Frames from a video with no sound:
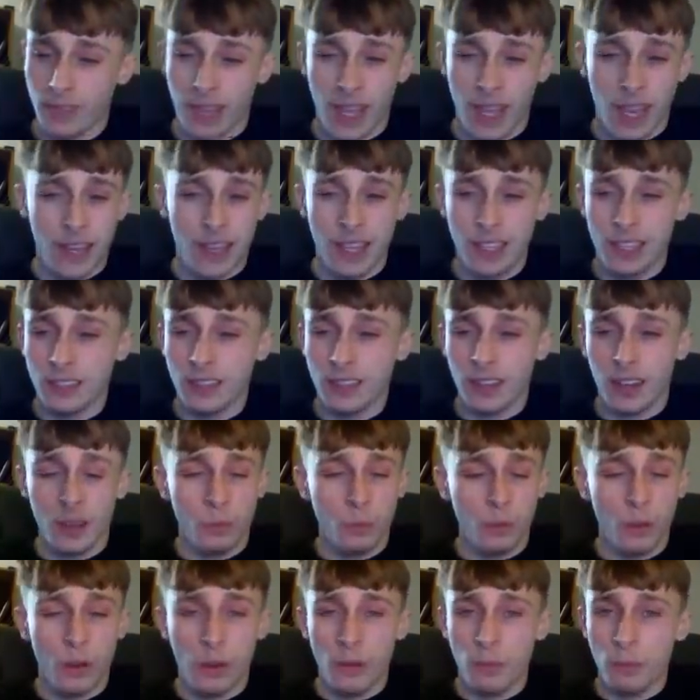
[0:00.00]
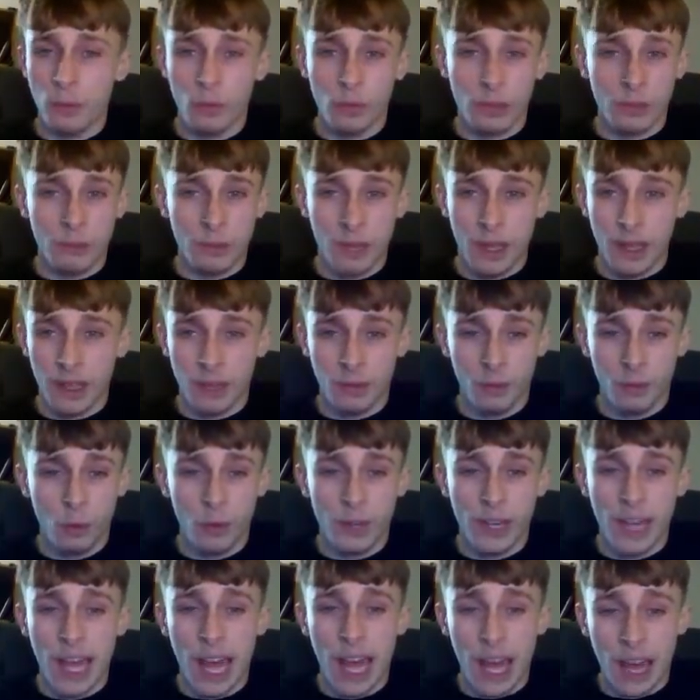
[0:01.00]
And this guy, what a baller, man.
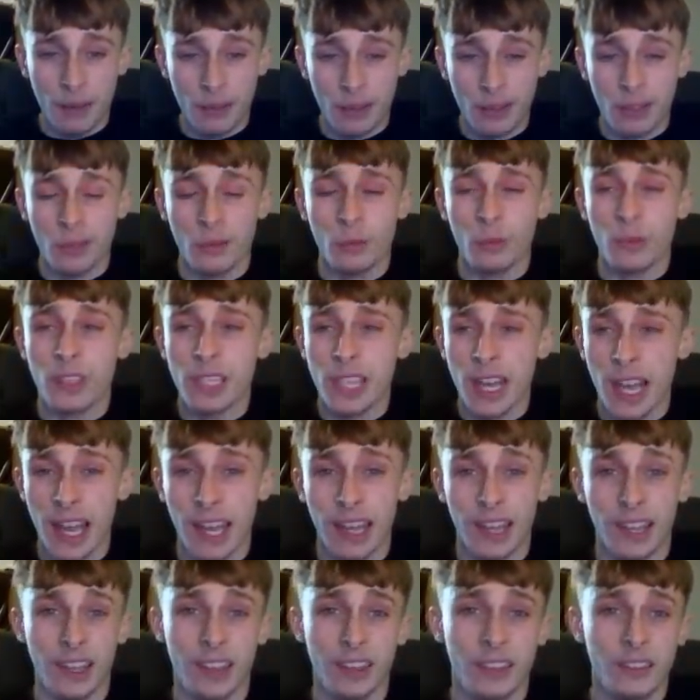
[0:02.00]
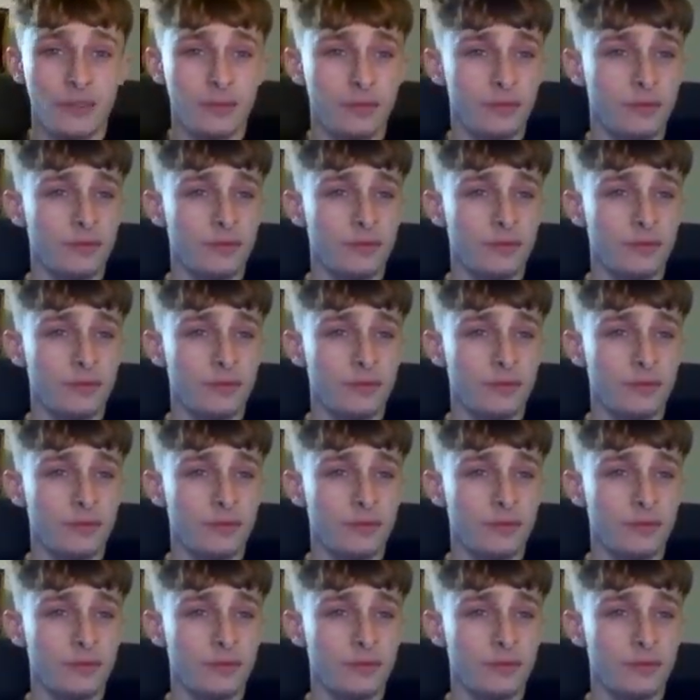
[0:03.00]
What absolute tank.